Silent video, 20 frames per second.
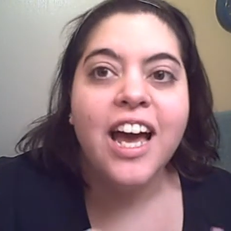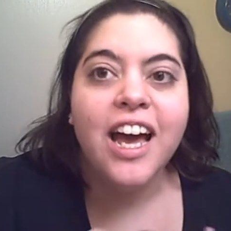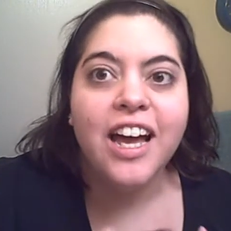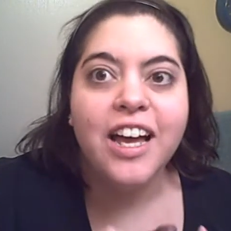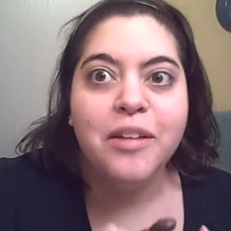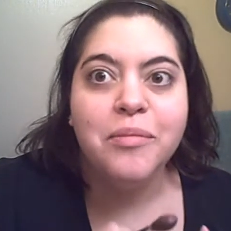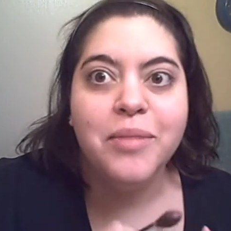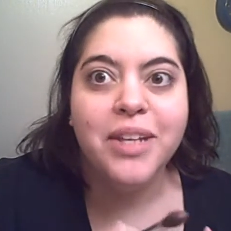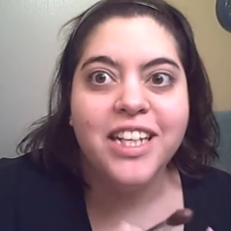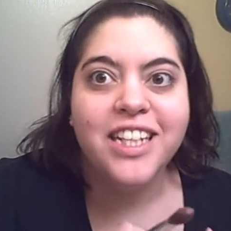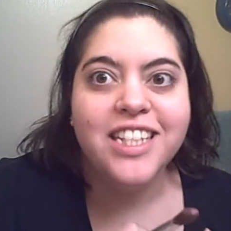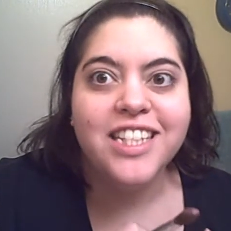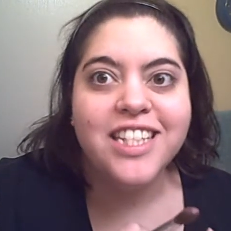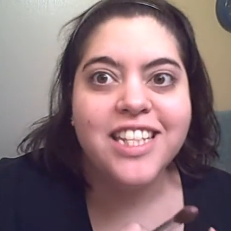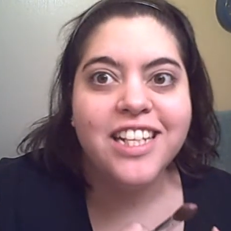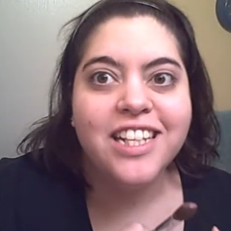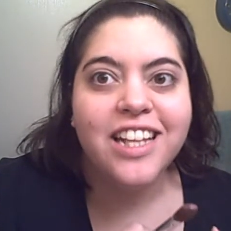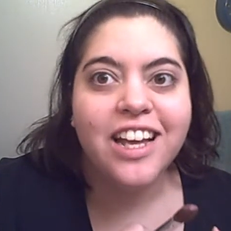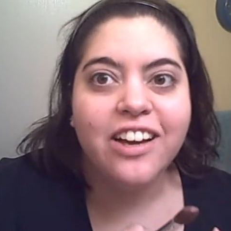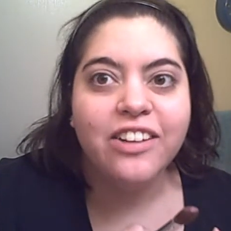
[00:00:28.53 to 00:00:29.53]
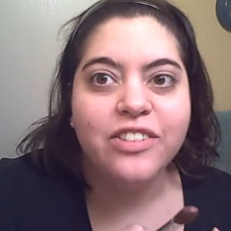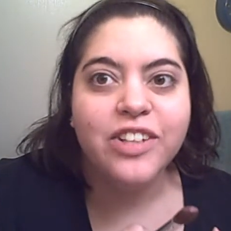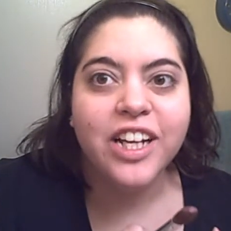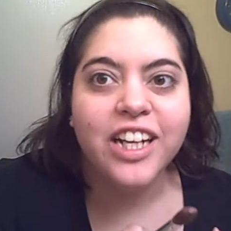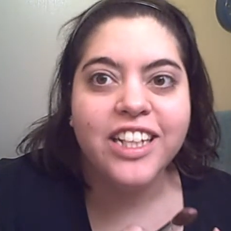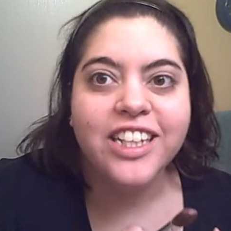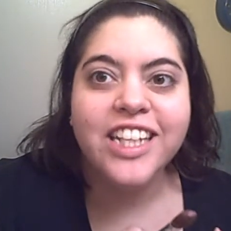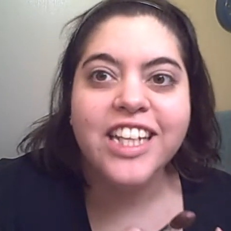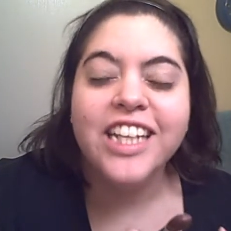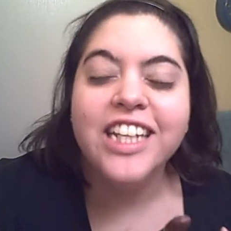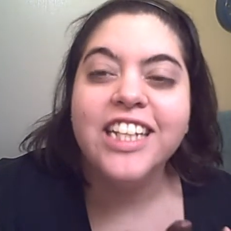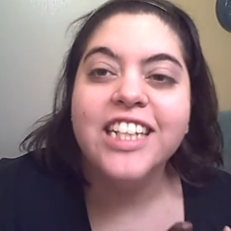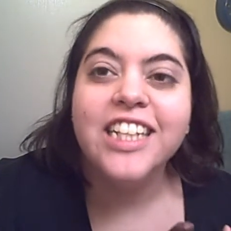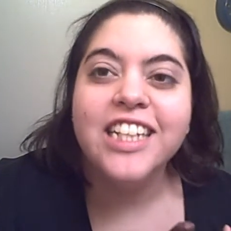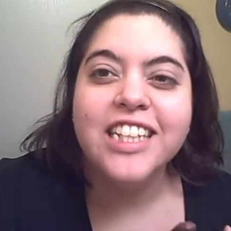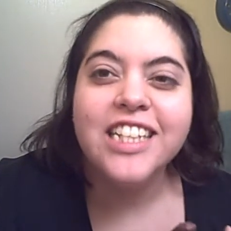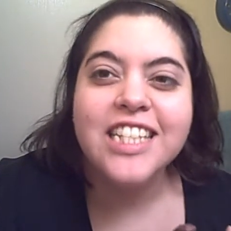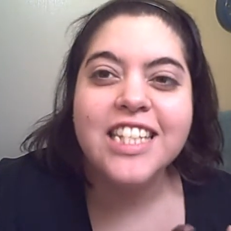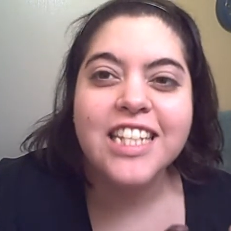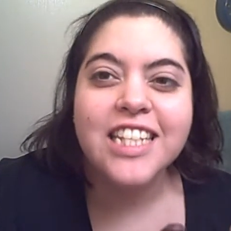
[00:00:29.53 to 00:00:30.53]
And it's the Cloud9 kit.
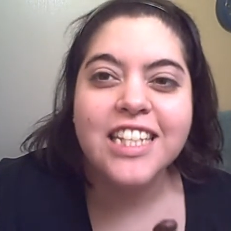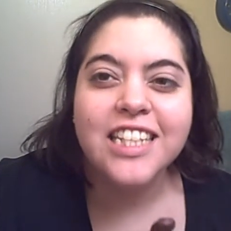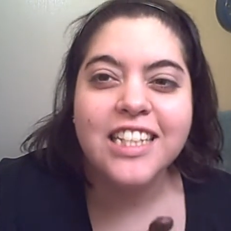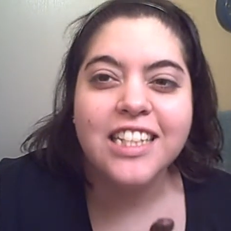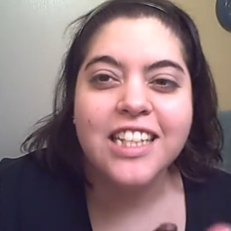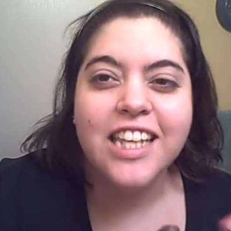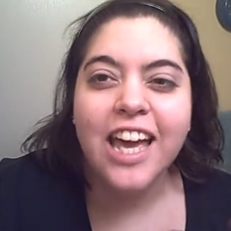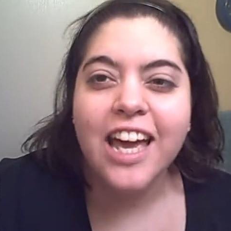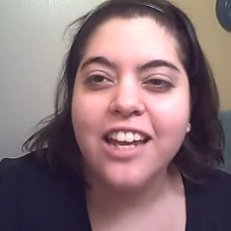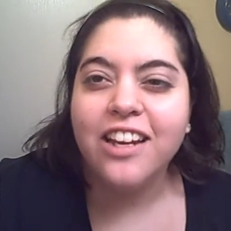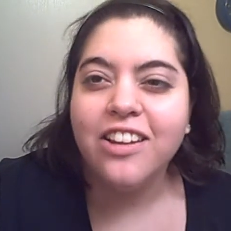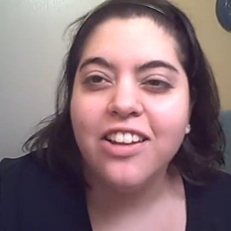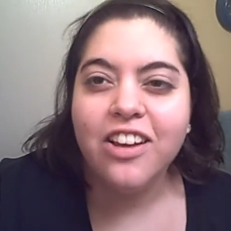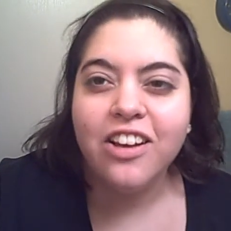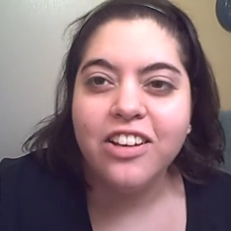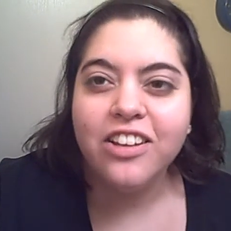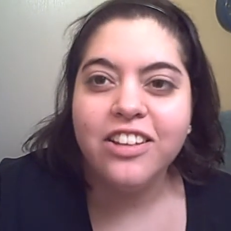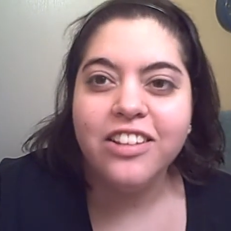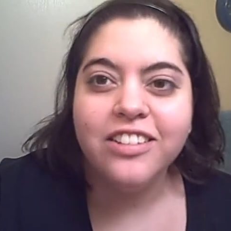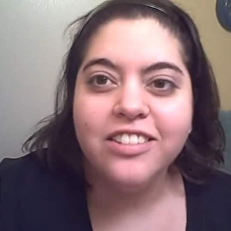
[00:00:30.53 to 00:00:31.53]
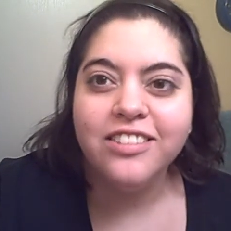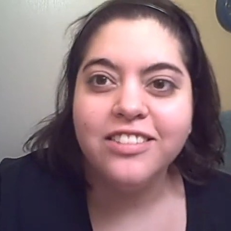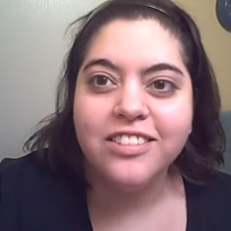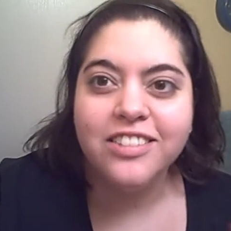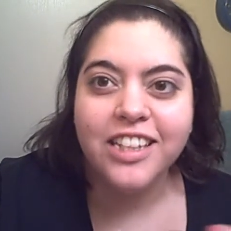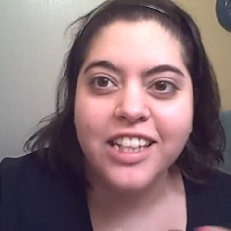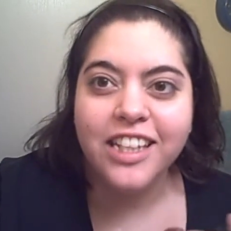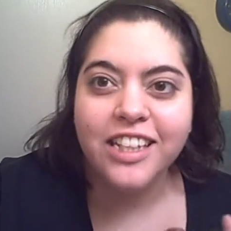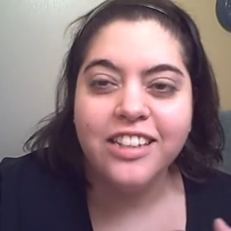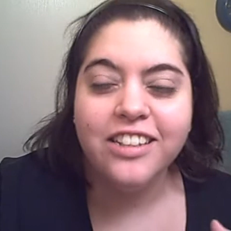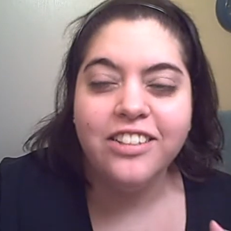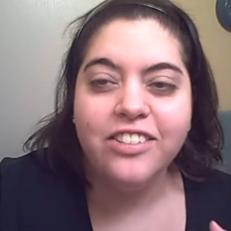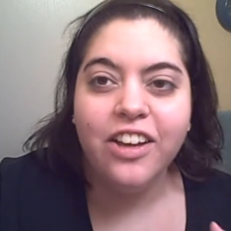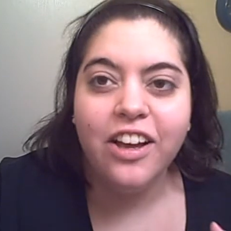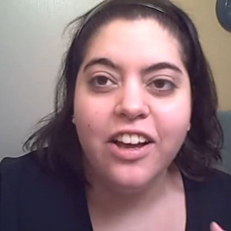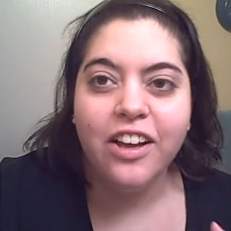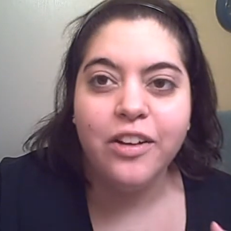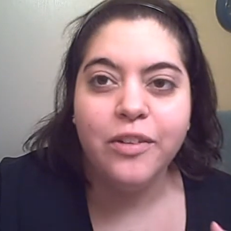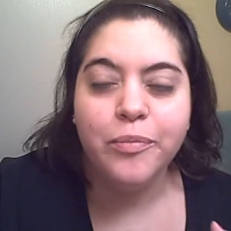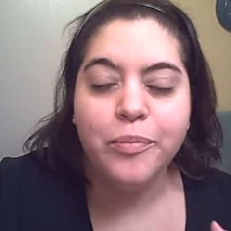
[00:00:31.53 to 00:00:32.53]
It's the catalog kit.
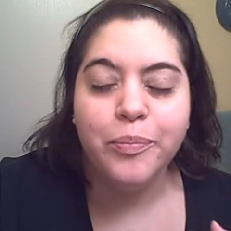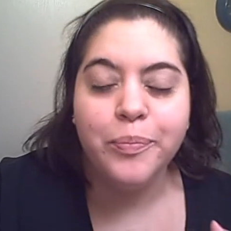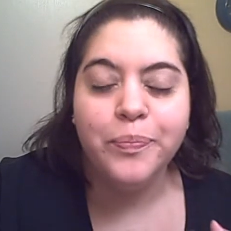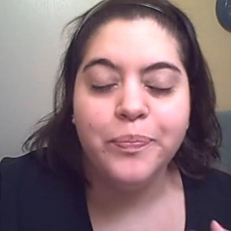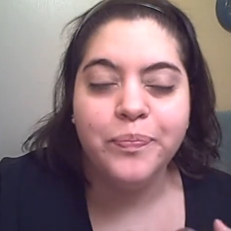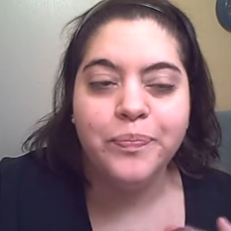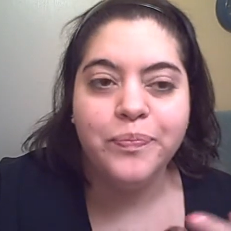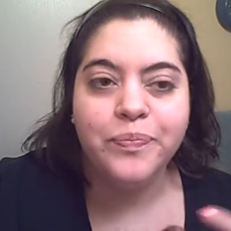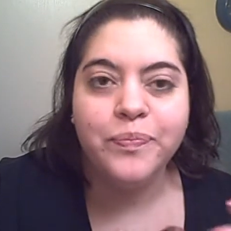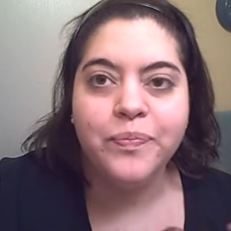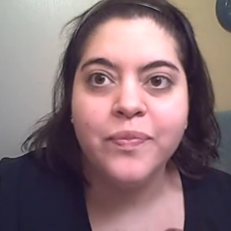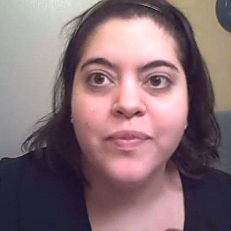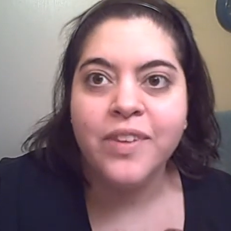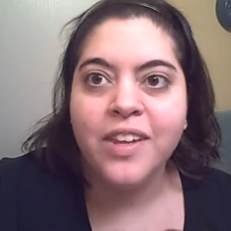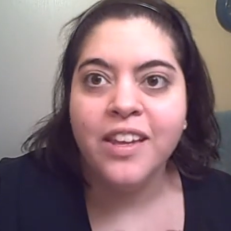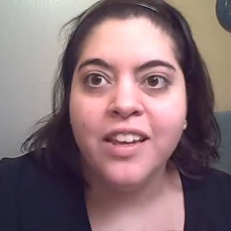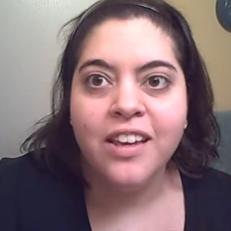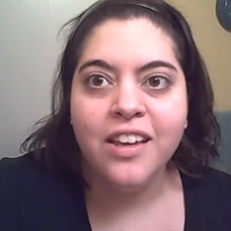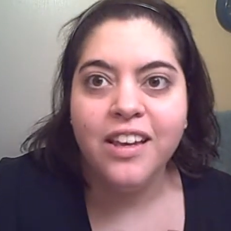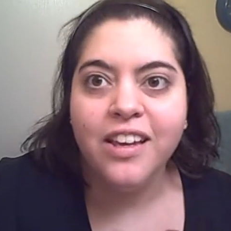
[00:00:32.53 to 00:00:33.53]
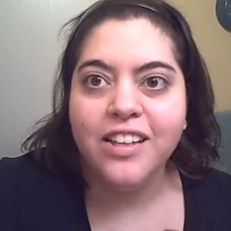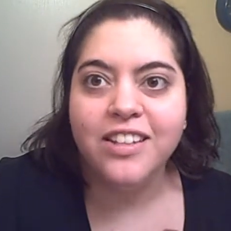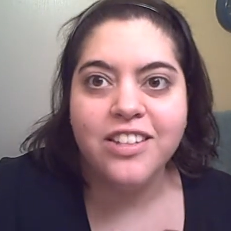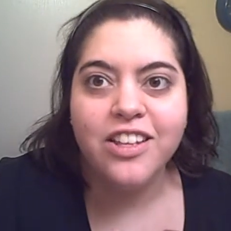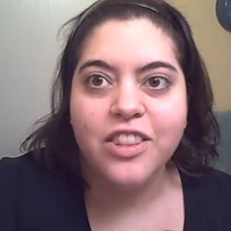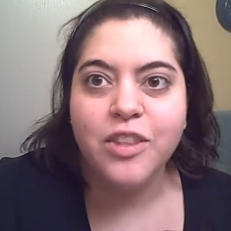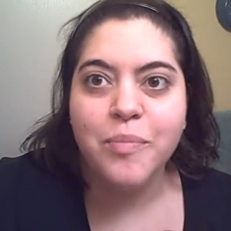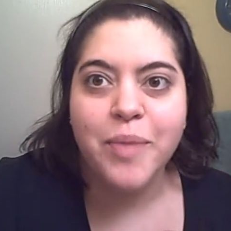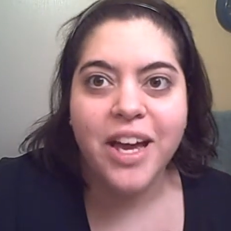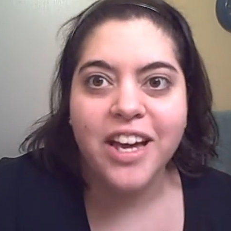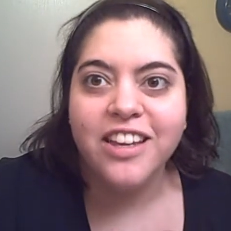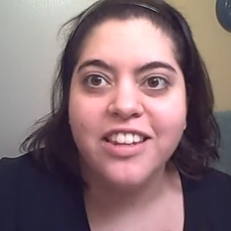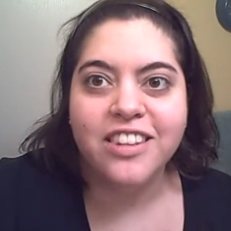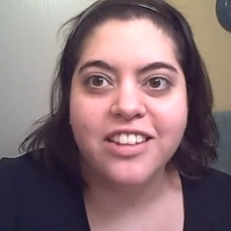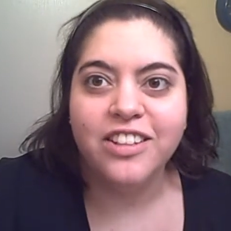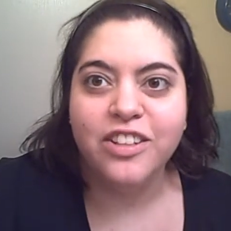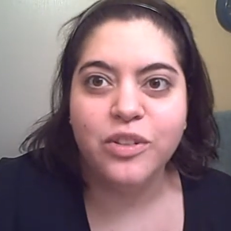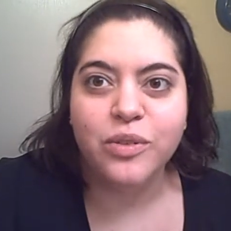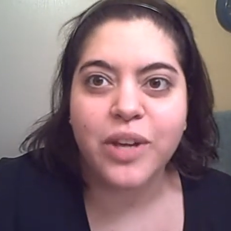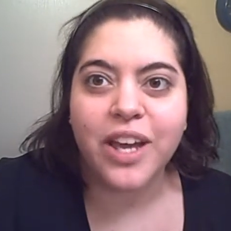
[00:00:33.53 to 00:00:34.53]
It's on the back of
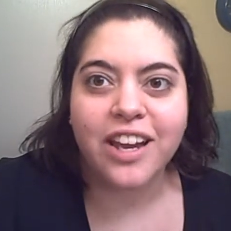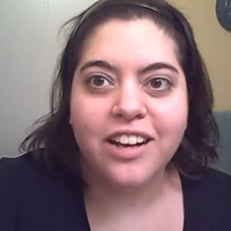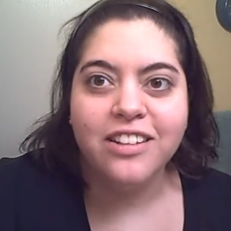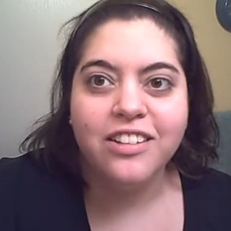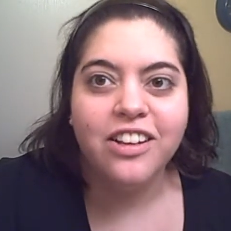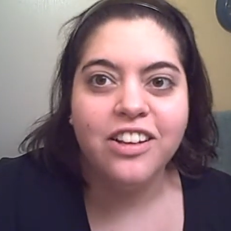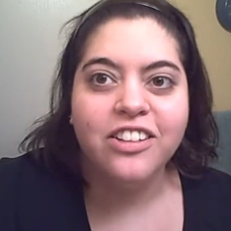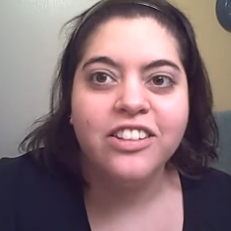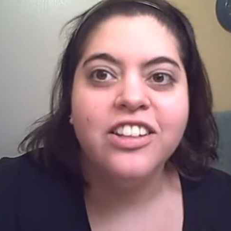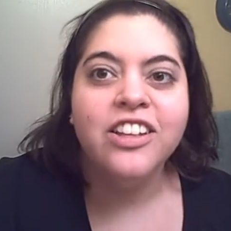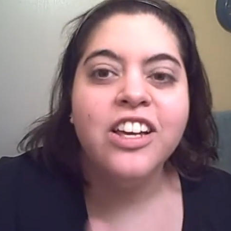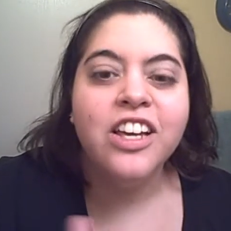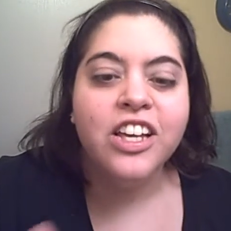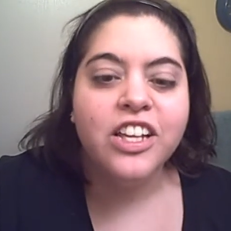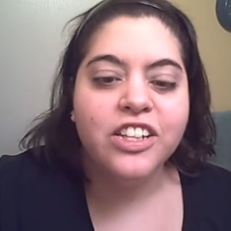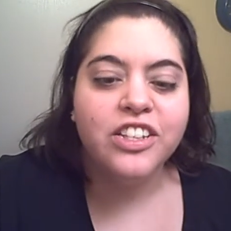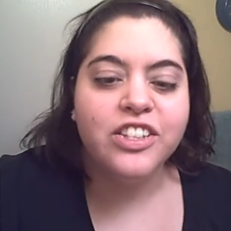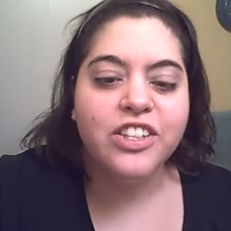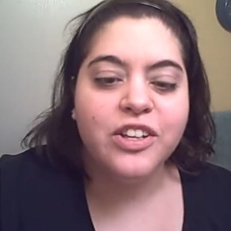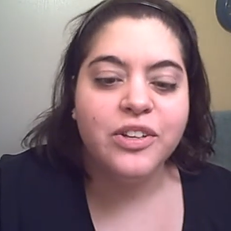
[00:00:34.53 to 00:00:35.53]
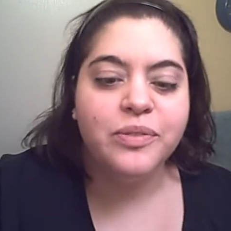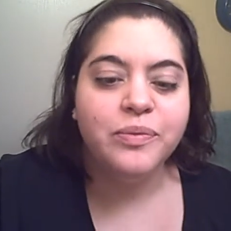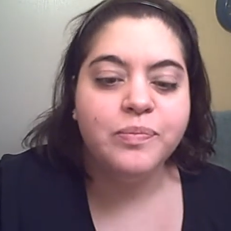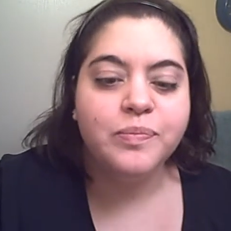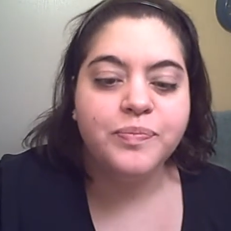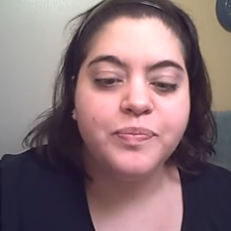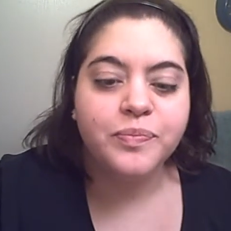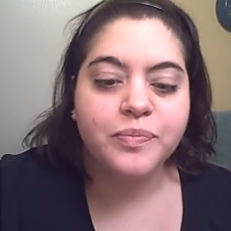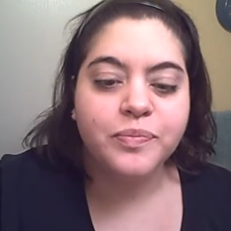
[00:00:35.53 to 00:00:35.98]
the new catalog. So,